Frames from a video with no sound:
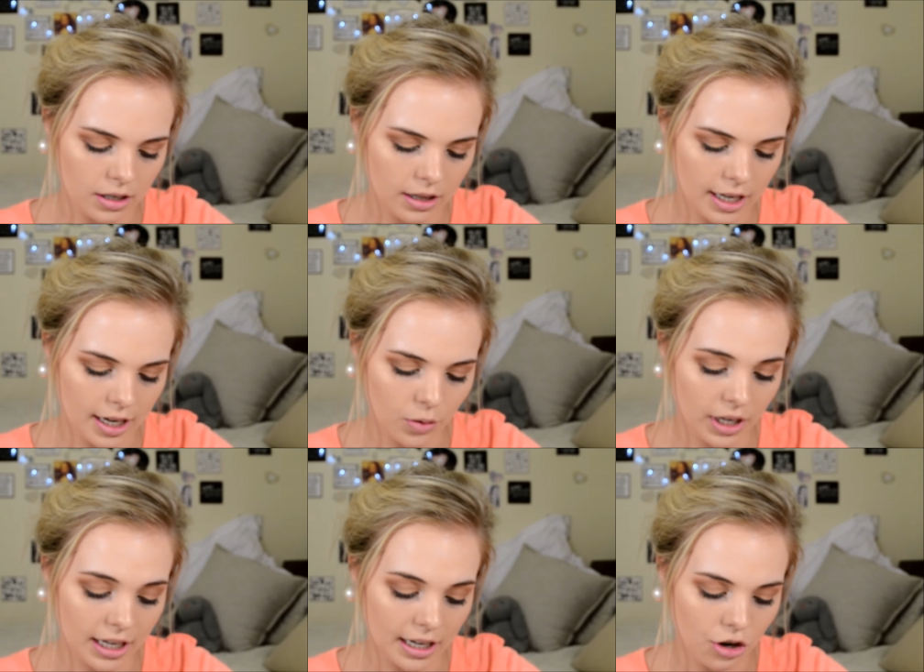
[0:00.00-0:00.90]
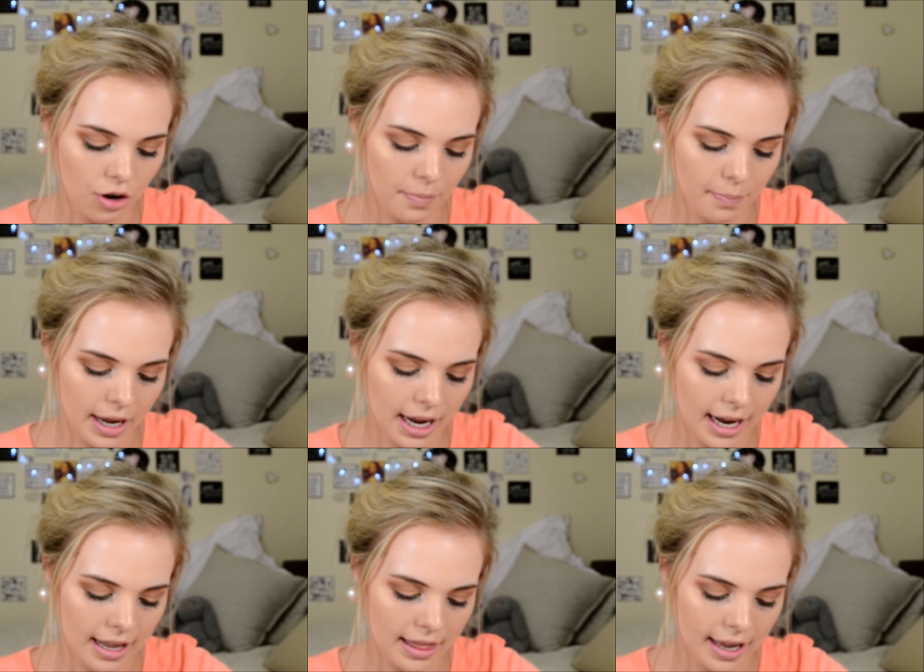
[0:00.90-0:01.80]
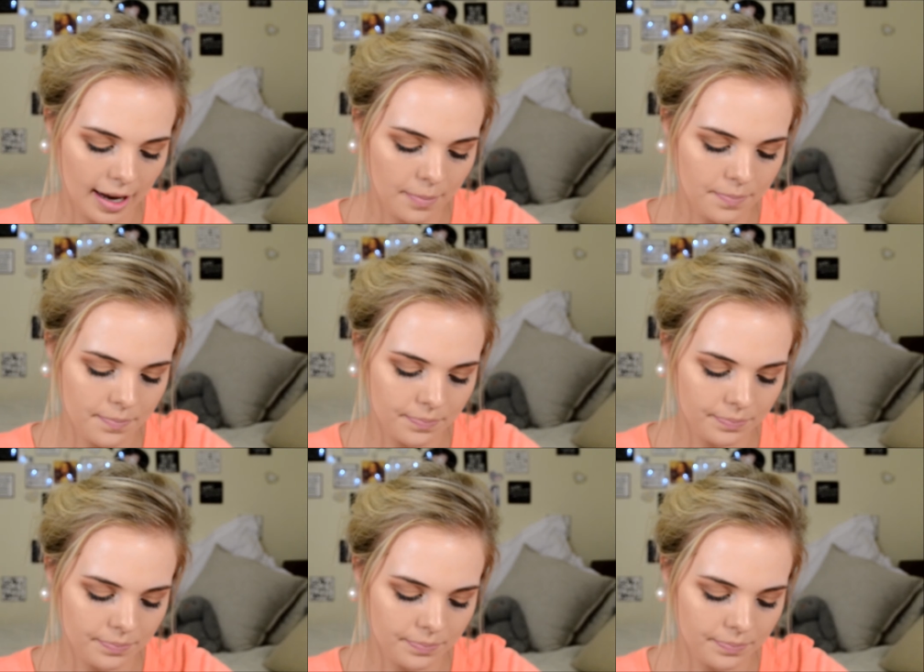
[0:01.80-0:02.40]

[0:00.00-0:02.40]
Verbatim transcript: and then we can compare them.